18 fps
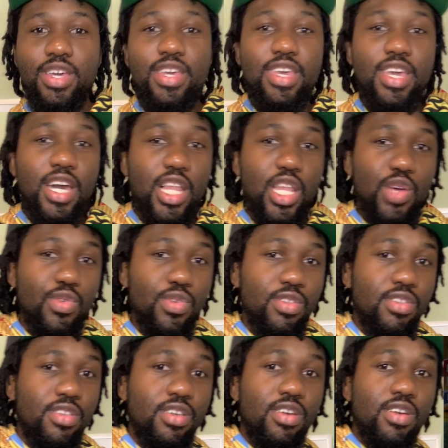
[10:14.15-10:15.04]
Yellow
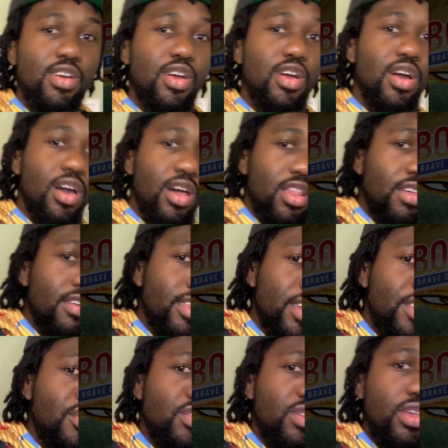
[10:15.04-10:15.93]
is the color
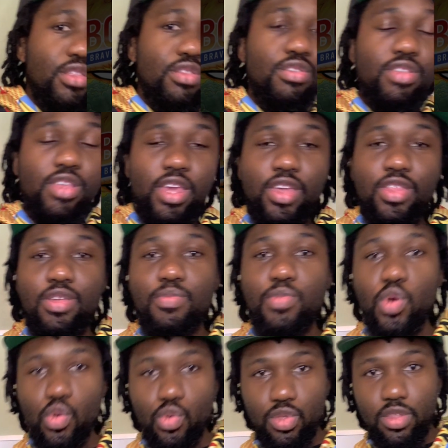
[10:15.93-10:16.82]
that you can see the
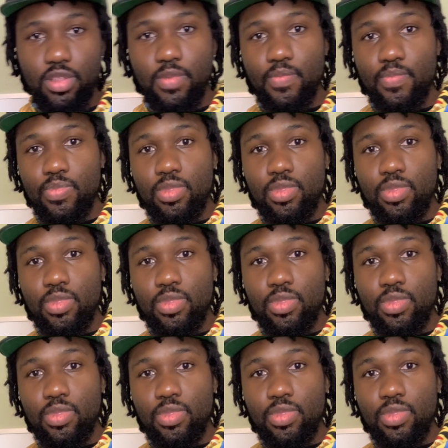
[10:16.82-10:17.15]
most.